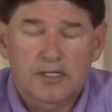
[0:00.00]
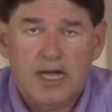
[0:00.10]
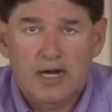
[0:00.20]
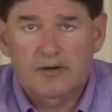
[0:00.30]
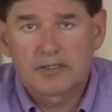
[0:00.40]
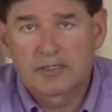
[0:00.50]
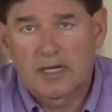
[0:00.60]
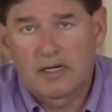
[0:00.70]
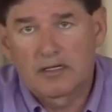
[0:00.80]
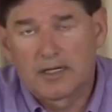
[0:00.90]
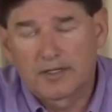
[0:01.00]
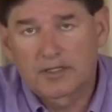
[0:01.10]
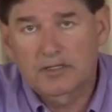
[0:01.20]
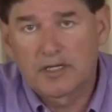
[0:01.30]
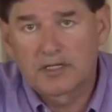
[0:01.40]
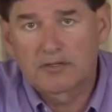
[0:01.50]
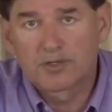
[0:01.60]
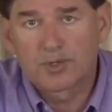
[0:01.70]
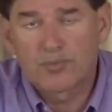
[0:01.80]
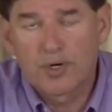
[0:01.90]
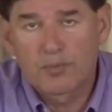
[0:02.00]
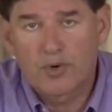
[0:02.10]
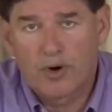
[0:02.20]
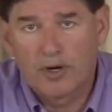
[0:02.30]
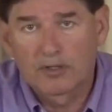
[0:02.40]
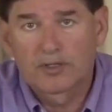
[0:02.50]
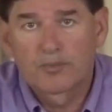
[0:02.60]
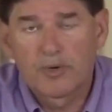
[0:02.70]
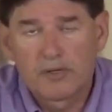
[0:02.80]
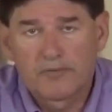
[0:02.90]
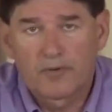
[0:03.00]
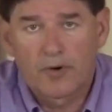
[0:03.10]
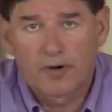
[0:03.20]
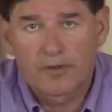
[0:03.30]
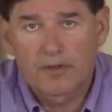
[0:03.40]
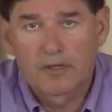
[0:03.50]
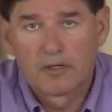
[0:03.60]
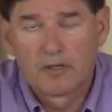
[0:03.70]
States Congress, Senate, Legislature, and Supreme Court to bring forth